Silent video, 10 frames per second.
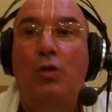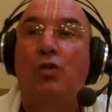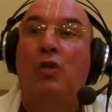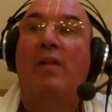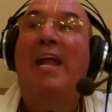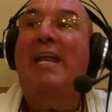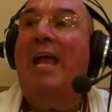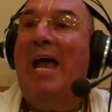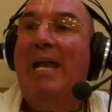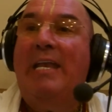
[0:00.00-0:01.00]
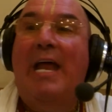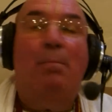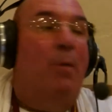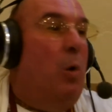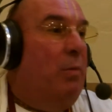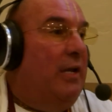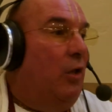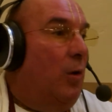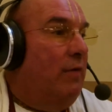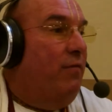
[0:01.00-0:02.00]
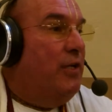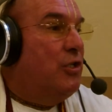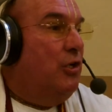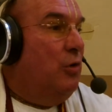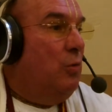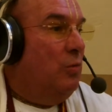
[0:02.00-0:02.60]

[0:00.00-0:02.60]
So then at that moment, Lord Vishnu